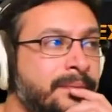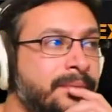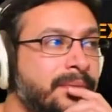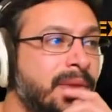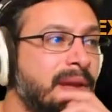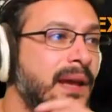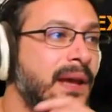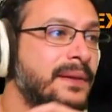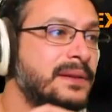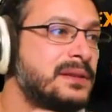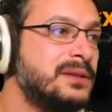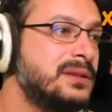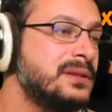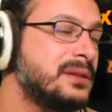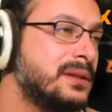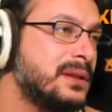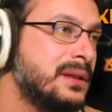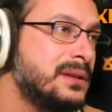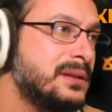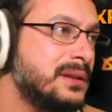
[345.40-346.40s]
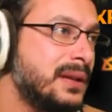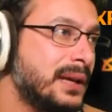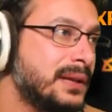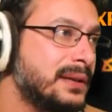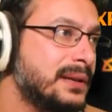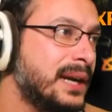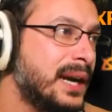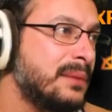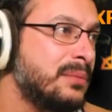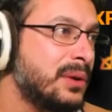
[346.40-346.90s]
Yeah, this is like a
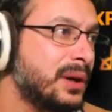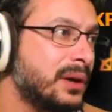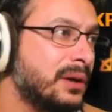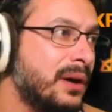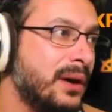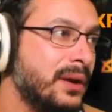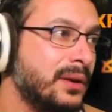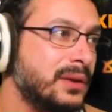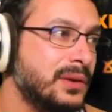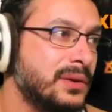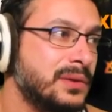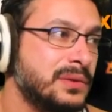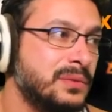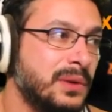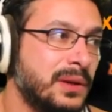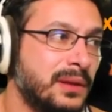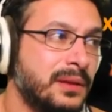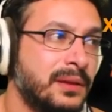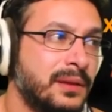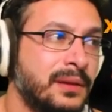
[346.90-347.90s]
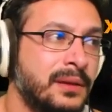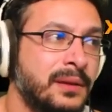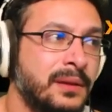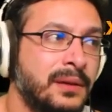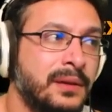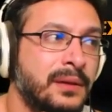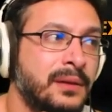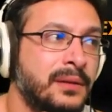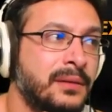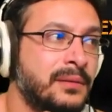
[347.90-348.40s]
terrible Necrotic Ooze with
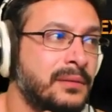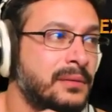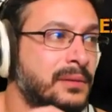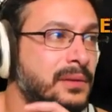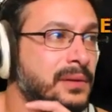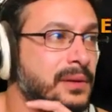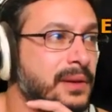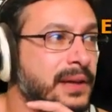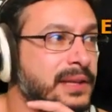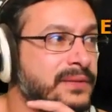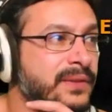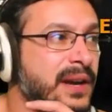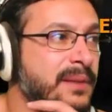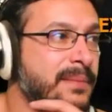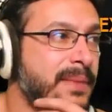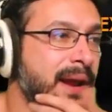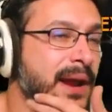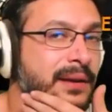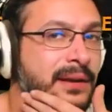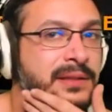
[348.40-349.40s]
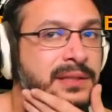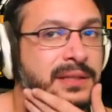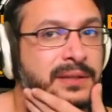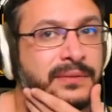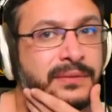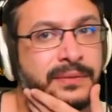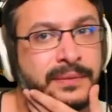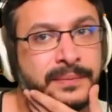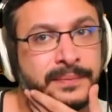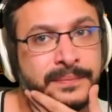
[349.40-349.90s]
that's very mana
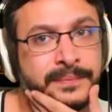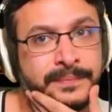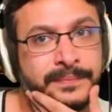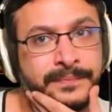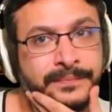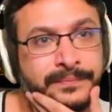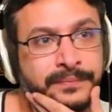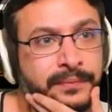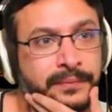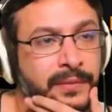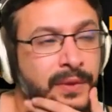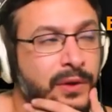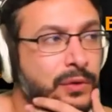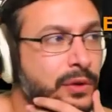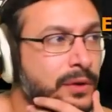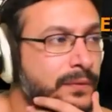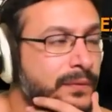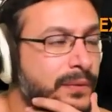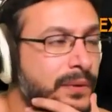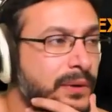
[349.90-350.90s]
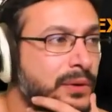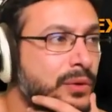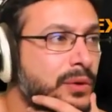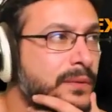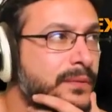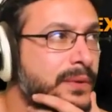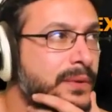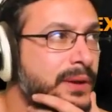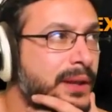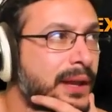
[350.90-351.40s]
intensive. Cool
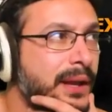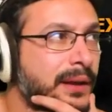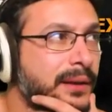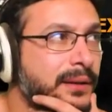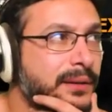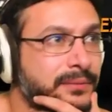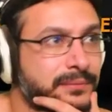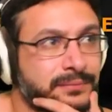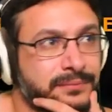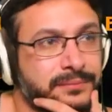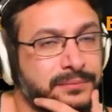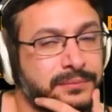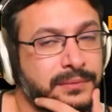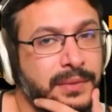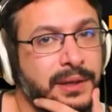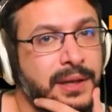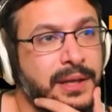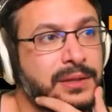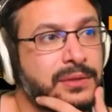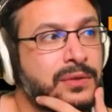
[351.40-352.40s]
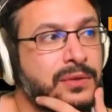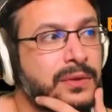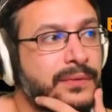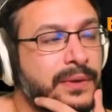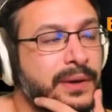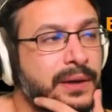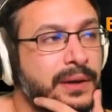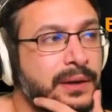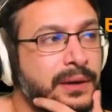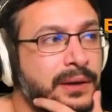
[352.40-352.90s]
for like, it's cool
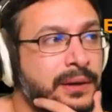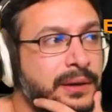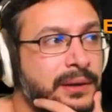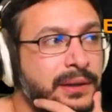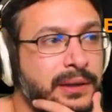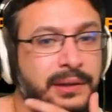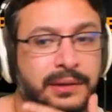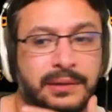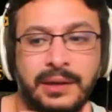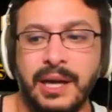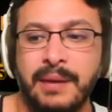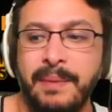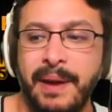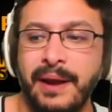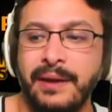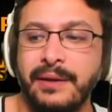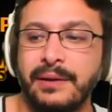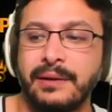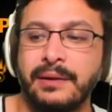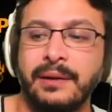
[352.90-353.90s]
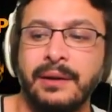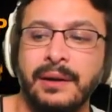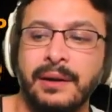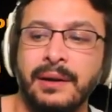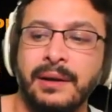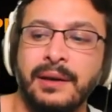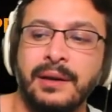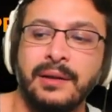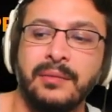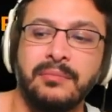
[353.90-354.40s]
for commander,
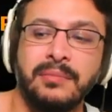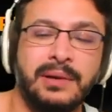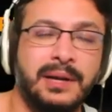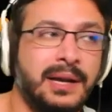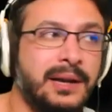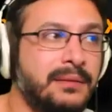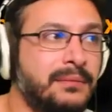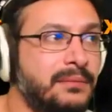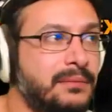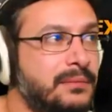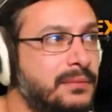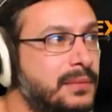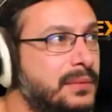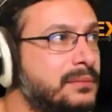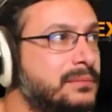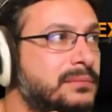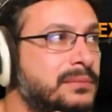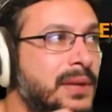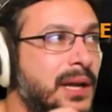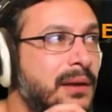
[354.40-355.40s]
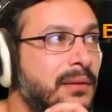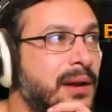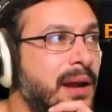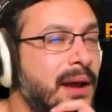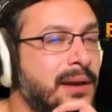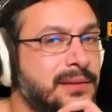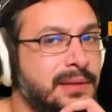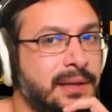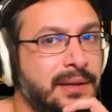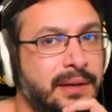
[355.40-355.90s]
but
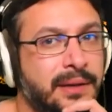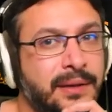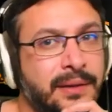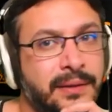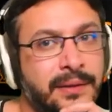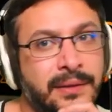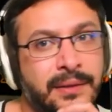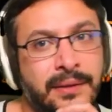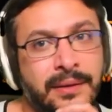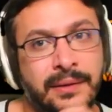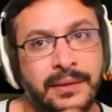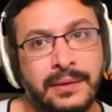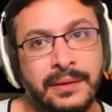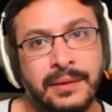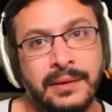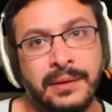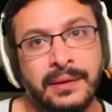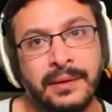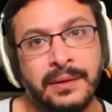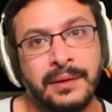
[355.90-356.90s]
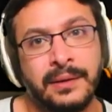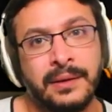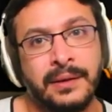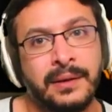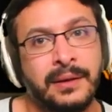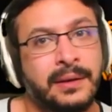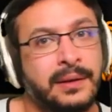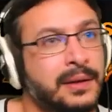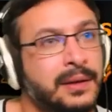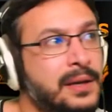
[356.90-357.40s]
not standard.
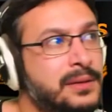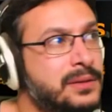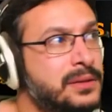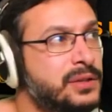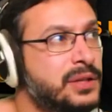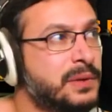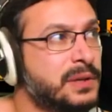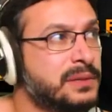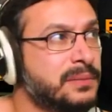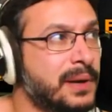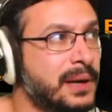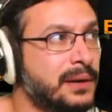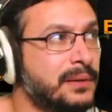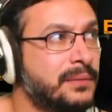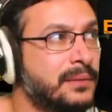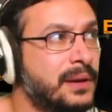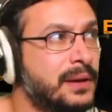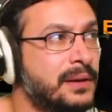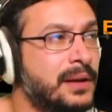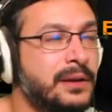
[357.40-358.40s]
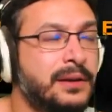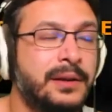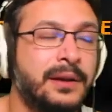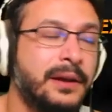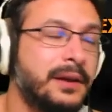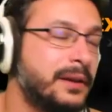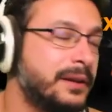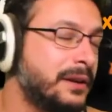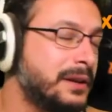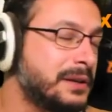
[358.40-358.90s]
It's just too much money. Not
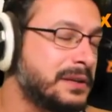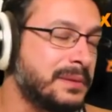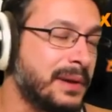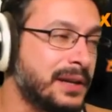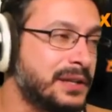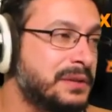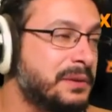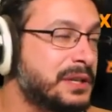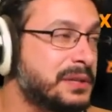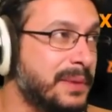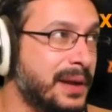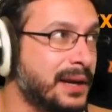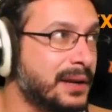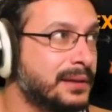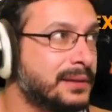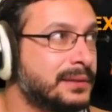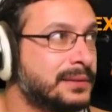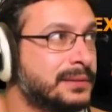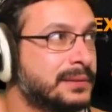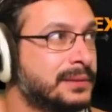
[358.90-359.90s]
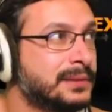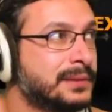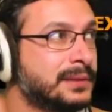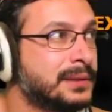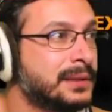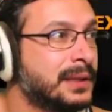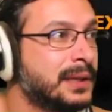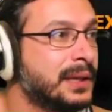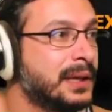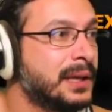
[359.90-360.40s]
too much money. Too much mana.
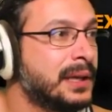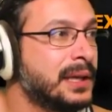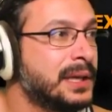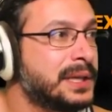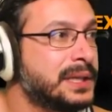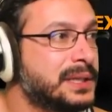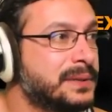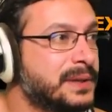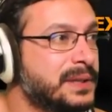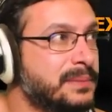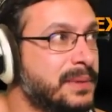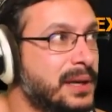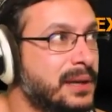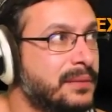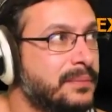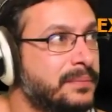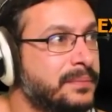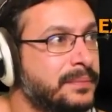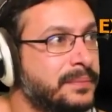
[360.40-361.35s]
Too much mana.